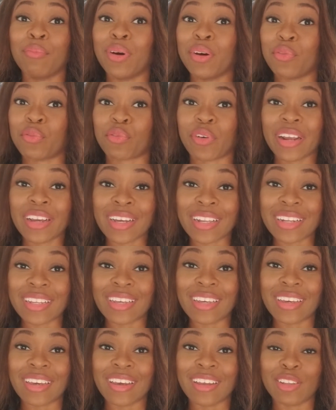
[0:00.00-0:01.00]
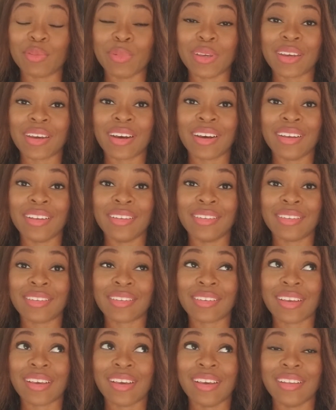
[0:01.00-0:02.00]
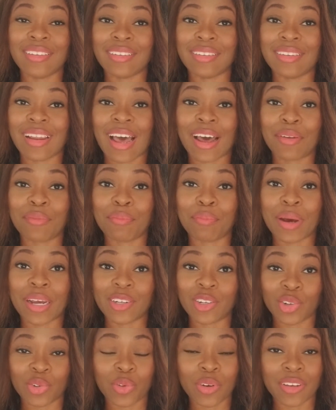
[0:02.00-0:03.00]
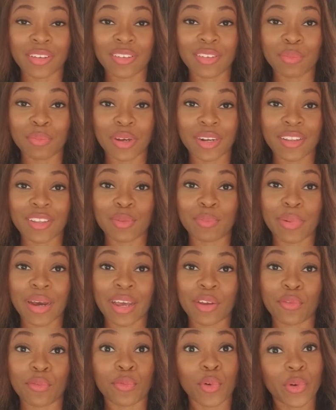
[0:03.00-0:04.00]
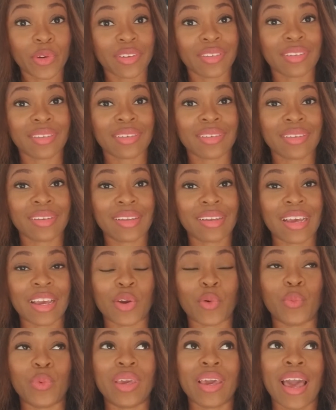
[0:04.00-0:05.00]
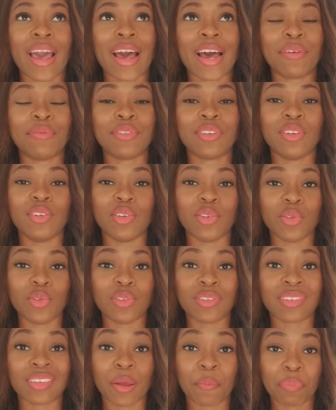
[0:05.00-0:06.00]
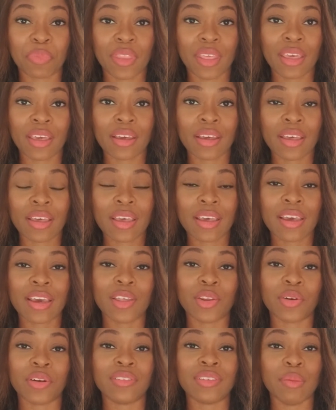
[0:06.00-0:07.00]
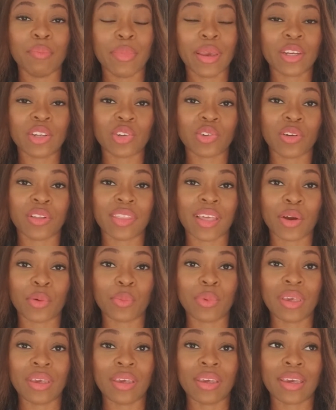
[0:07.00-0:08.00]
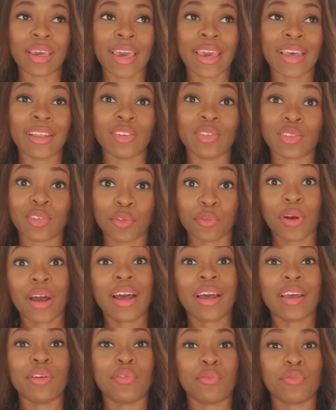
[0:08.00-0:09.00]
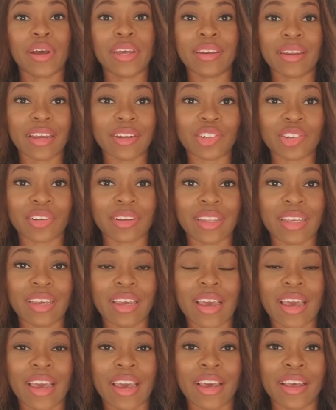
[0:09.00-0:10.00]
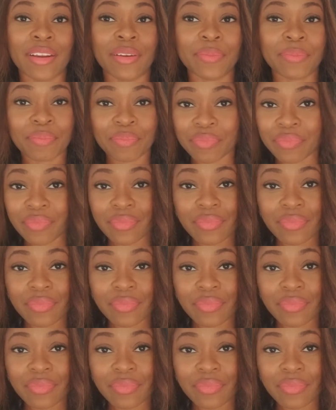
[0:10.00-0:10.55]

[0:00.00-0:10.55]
But frankly, it's because it's not by choice, but it's by force. Like, we have to do something in order to make sure that we can survive financially and